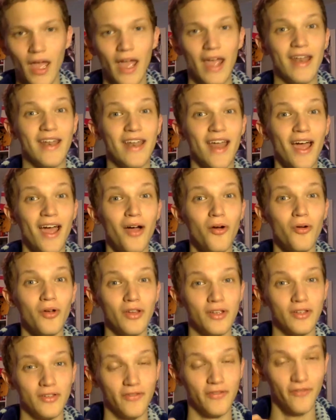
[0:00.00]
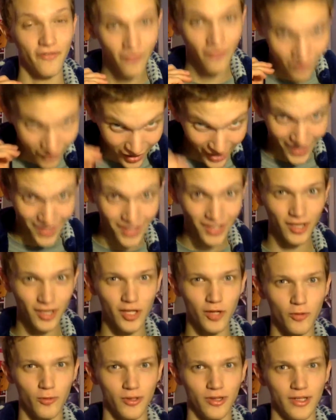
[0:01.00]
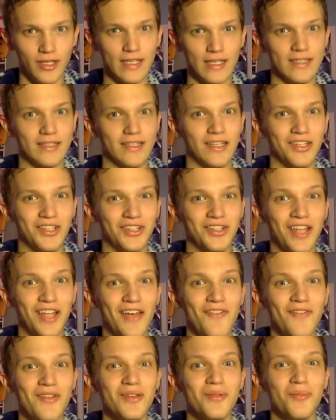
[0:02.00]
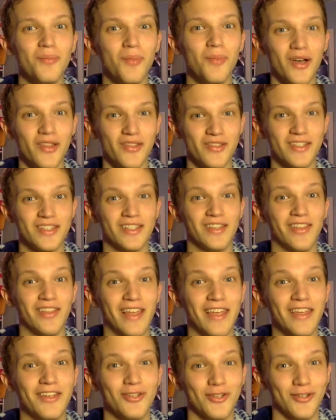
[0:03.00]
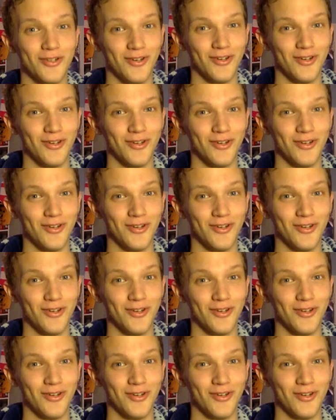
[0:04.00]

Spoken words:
And now it is finally released 11 months later.